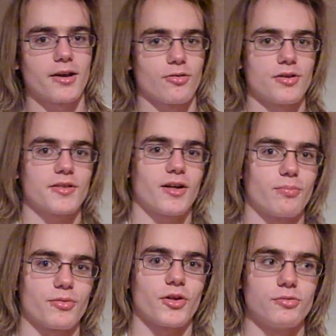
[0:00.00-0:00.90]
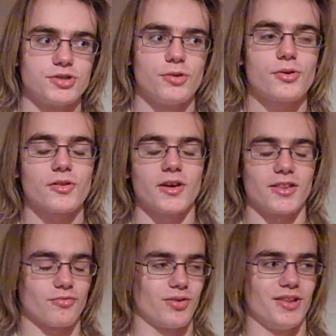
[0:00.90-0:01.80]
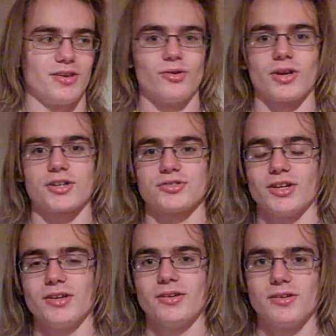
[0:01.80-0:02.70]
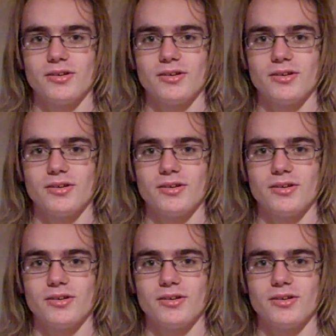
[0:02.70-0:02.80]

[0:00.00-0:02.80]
Hank Green's album So Jokes. It's really good, actually.